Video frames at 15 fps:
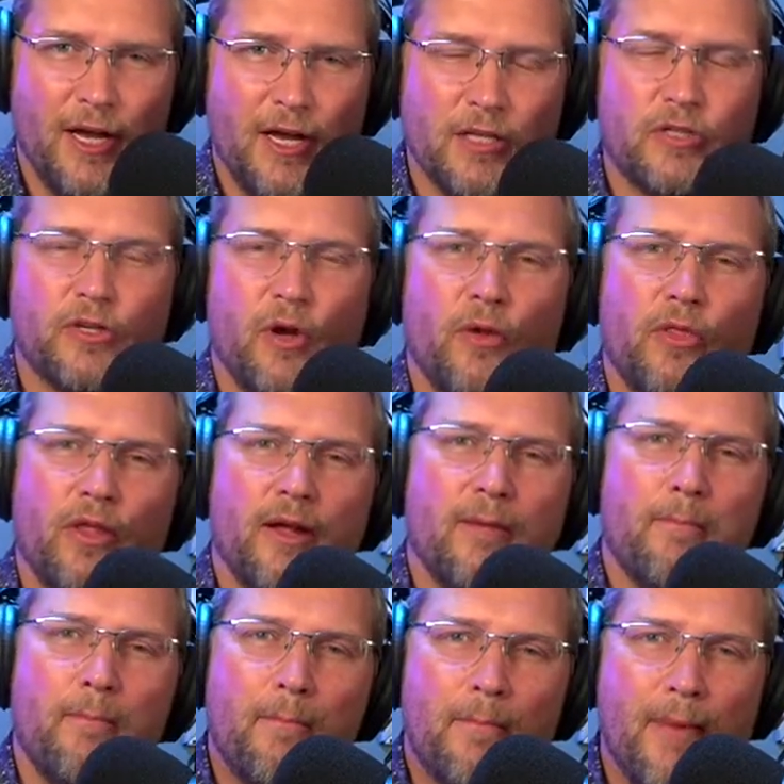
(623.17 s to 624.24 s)
So the
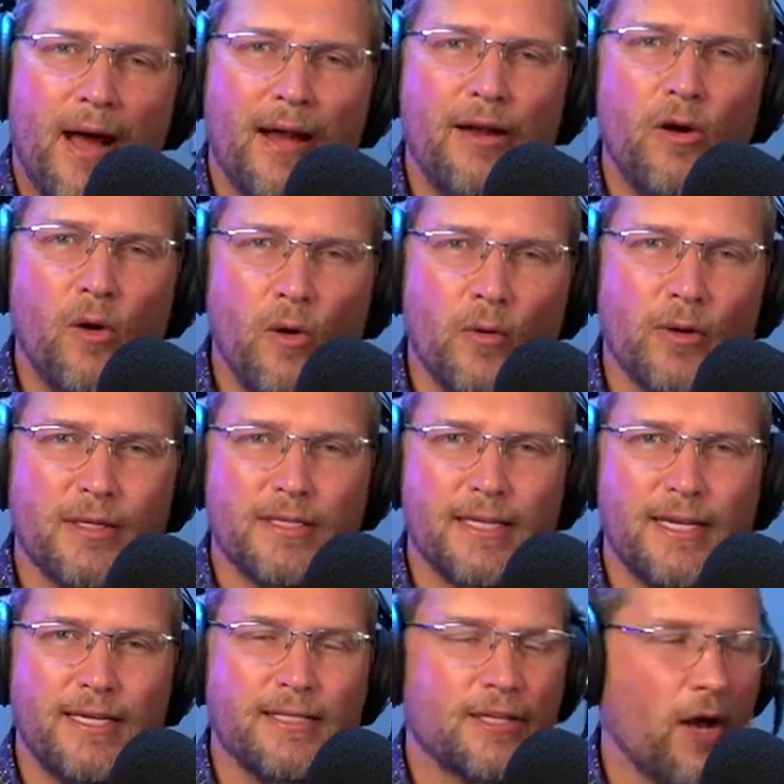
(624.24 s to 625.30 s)

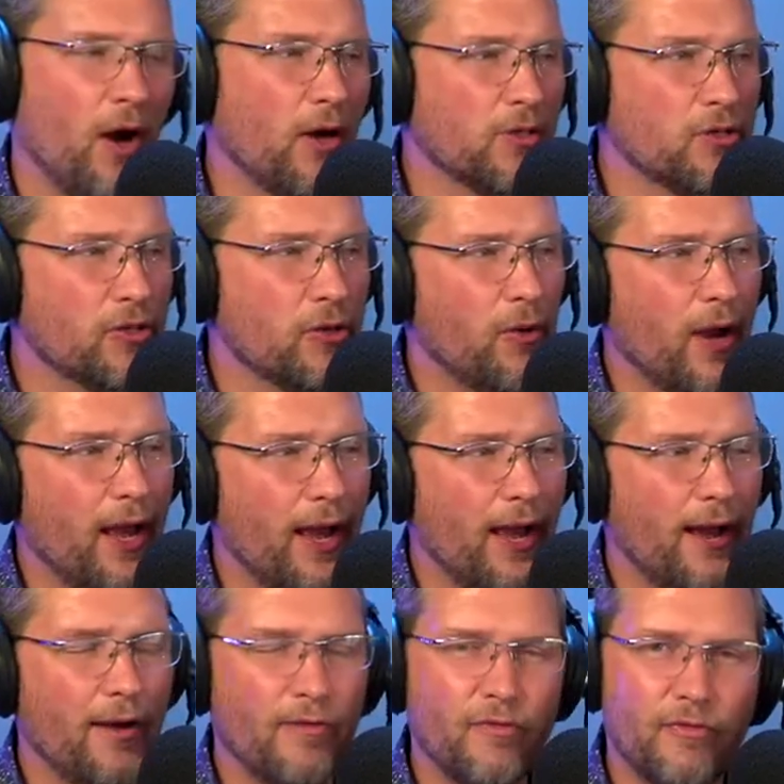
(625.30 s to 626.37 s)
minorities also
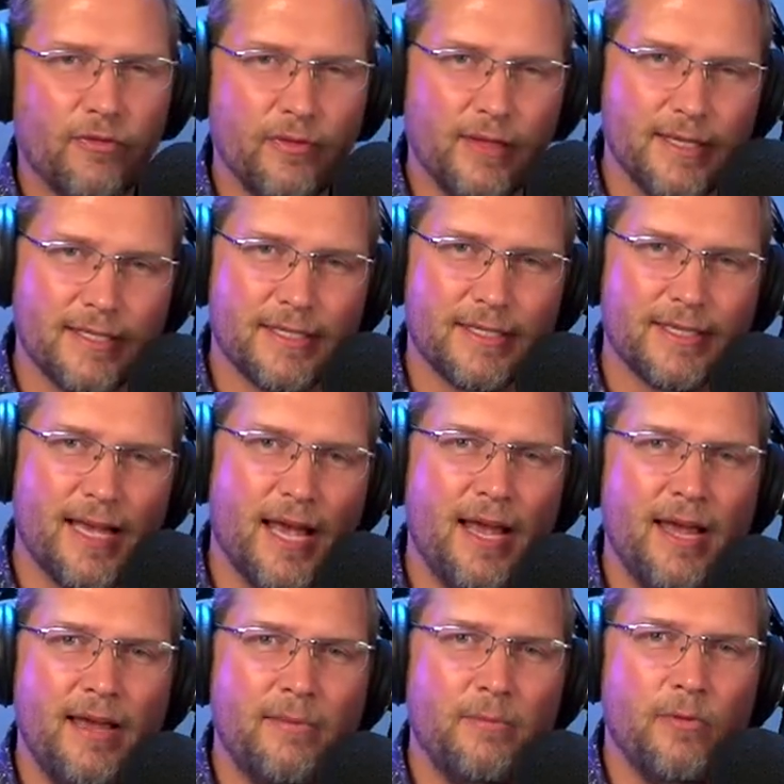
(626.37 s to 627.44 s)
have the
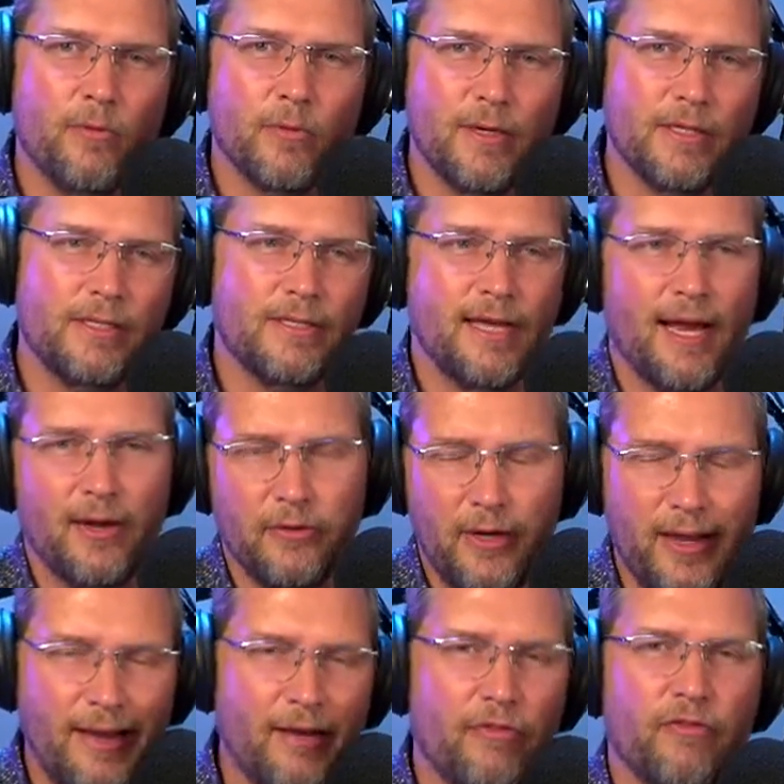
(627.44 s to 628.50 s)
same
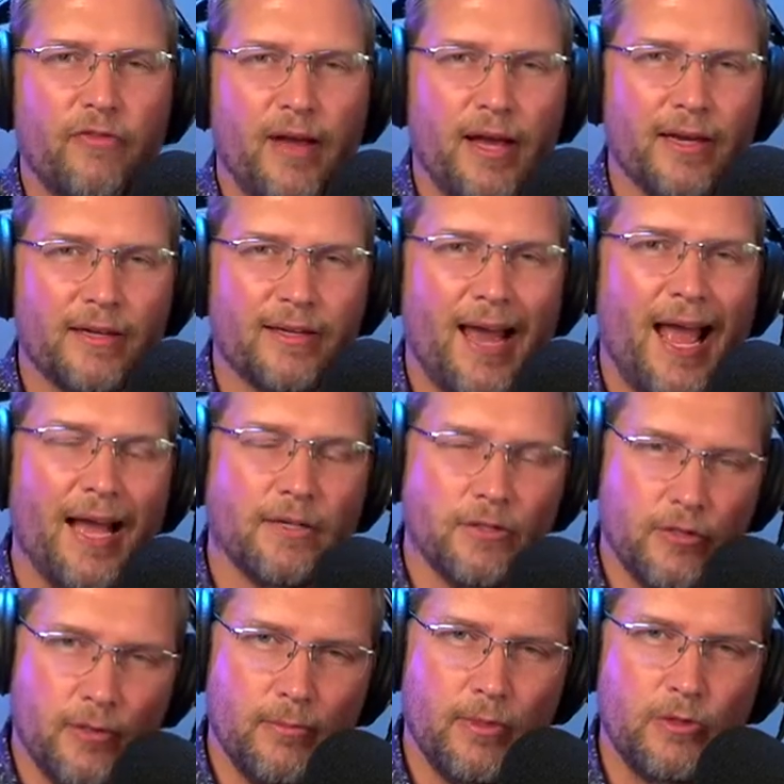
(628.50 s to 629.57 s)
resounding effect as
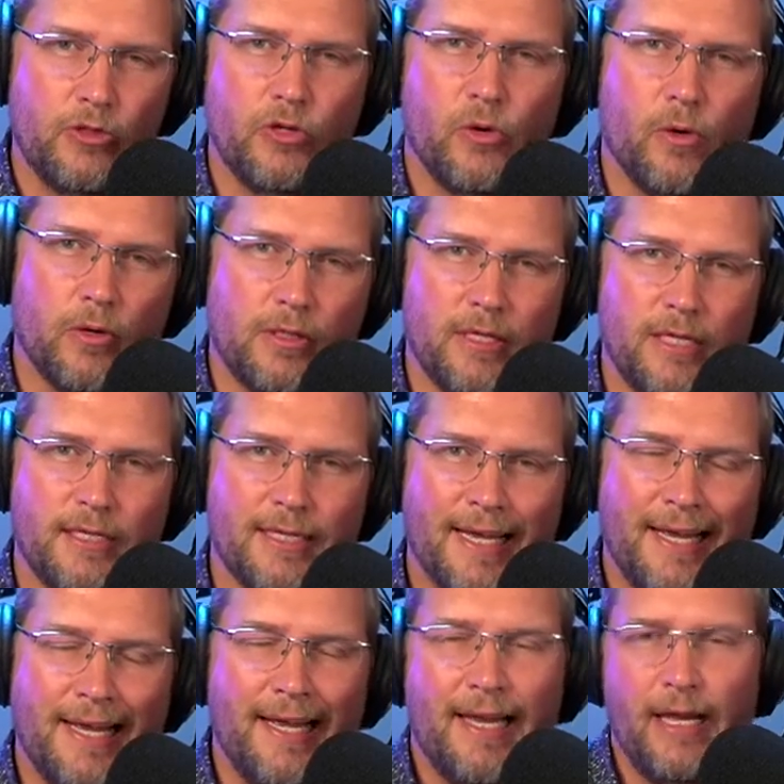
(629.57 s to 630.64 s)
the majorities
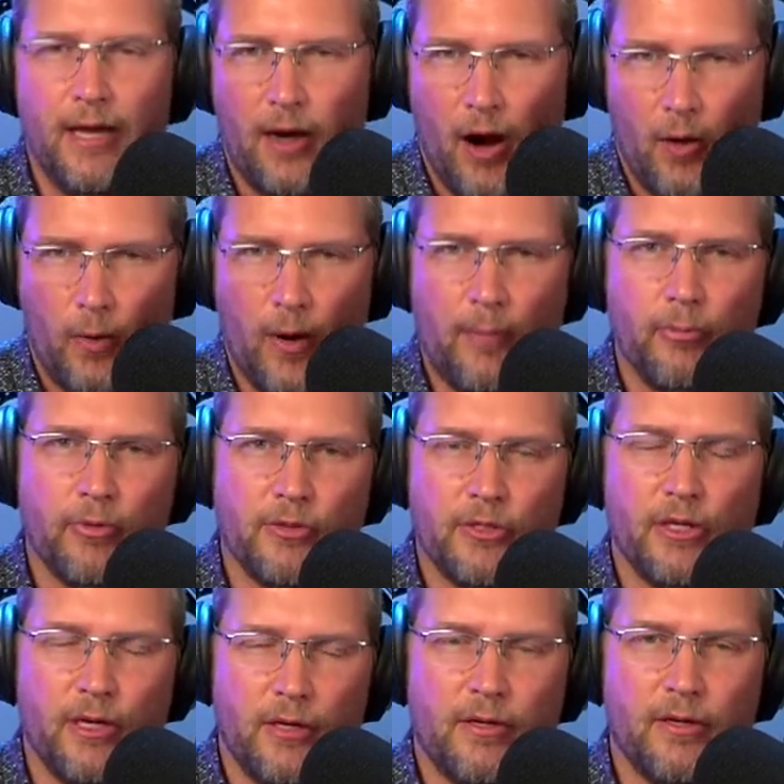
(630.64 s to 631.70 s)
in our
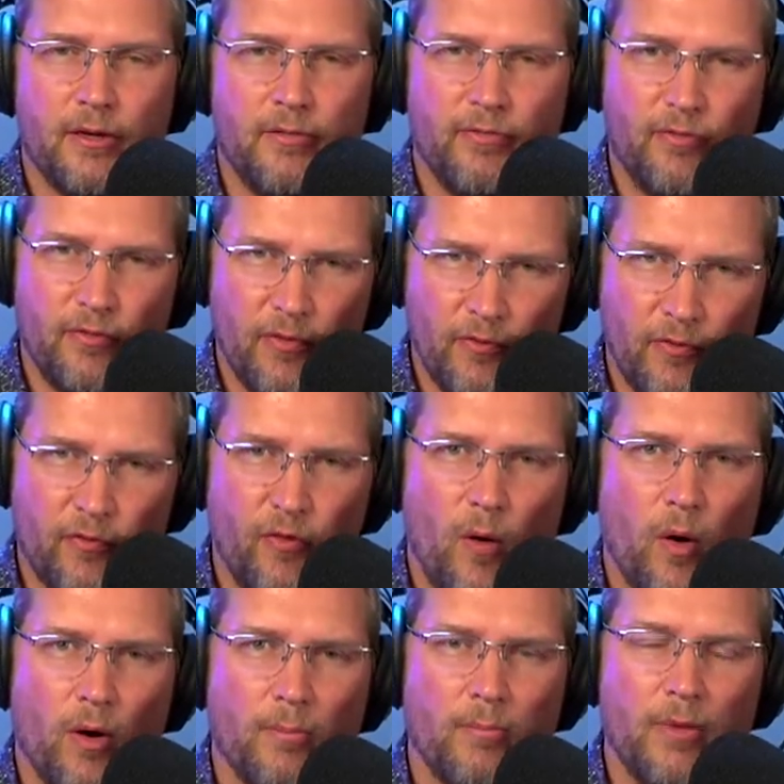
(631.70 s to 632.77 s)
representative
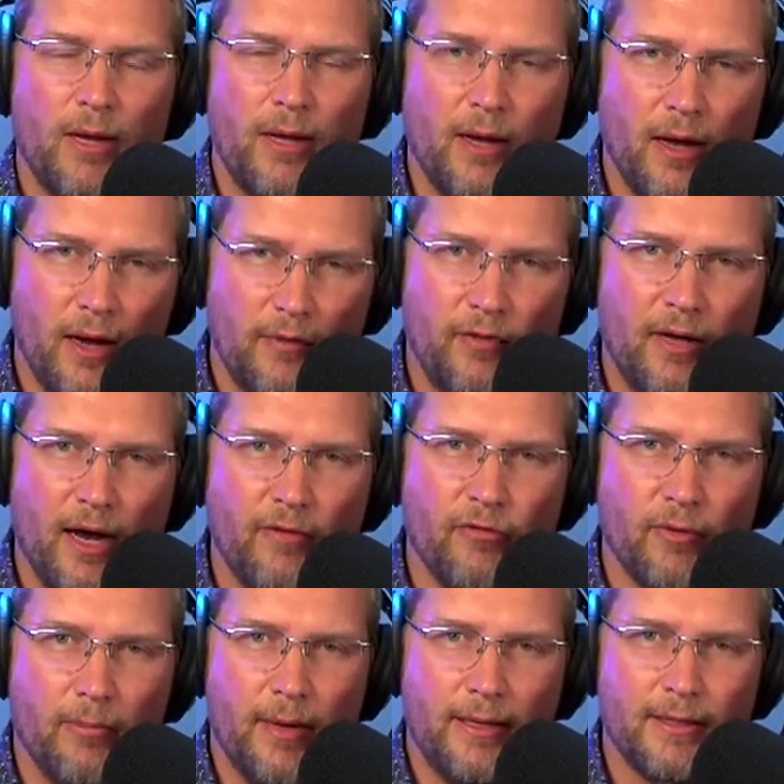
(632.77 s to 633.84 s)
form of
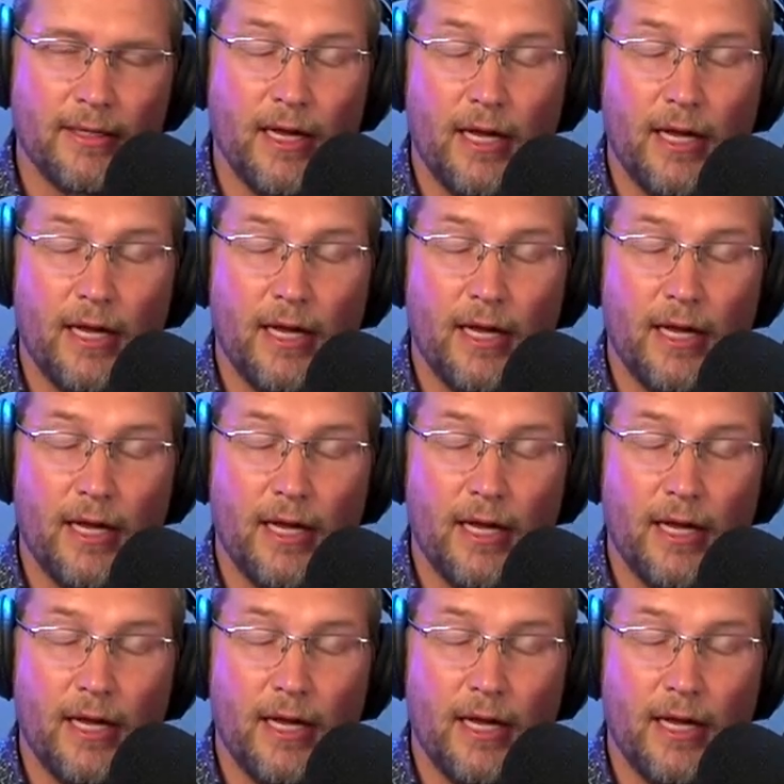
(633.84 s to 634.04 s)
government.